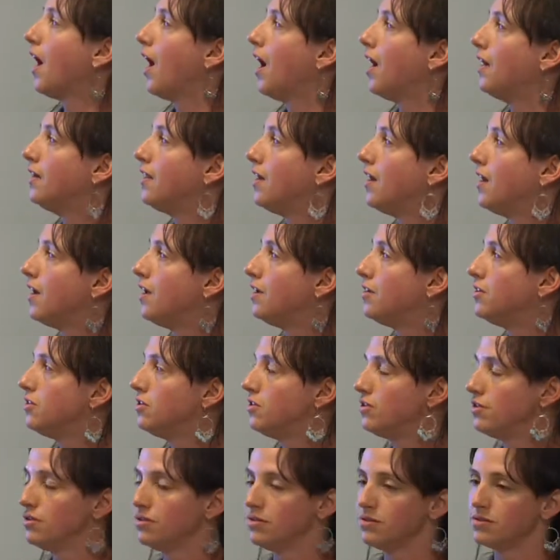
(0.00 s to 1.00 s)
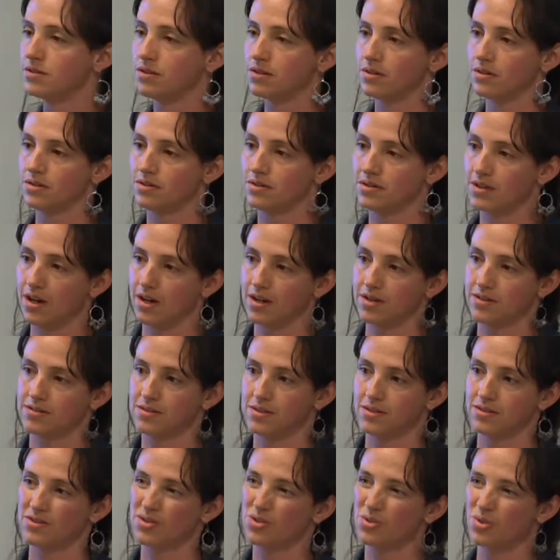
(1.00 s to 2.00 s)
and then use those
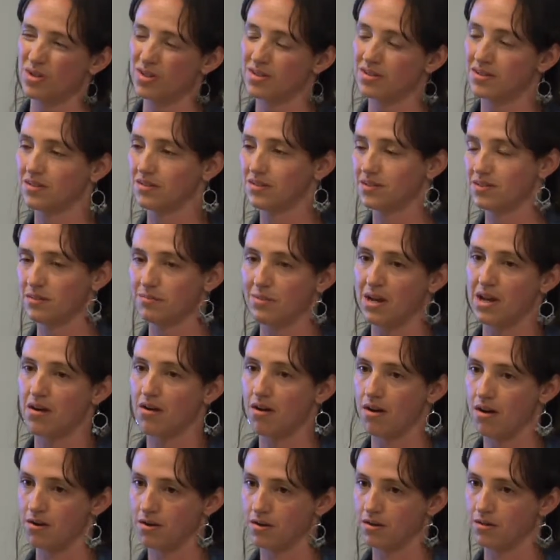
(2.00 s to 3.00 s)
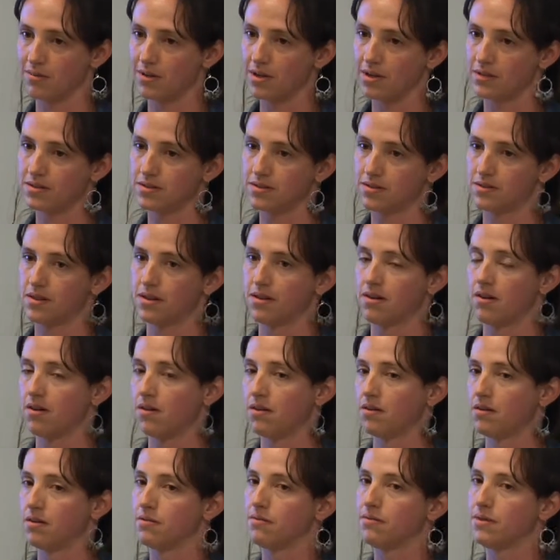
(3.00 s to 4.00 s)
texts as sources to make arguments that
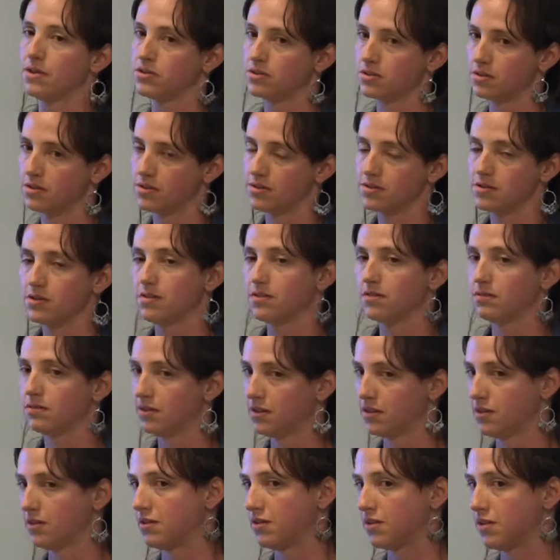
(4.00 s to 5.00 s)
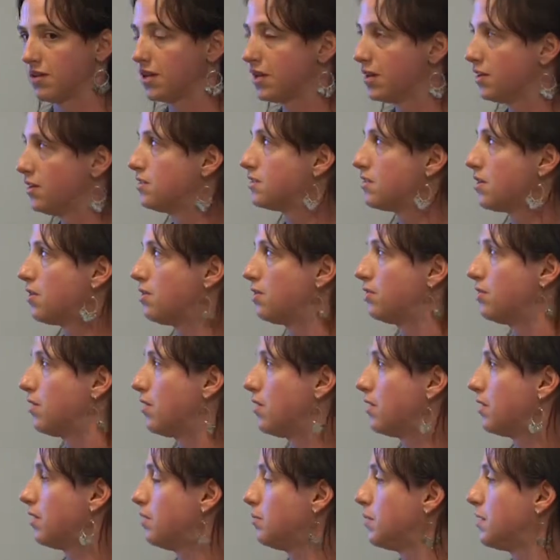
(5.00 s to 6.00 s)
are original, so that are the kids' own
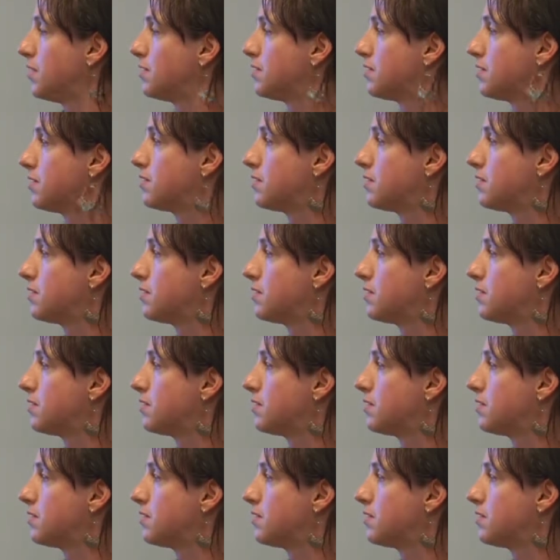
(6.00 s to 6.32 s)
arguments.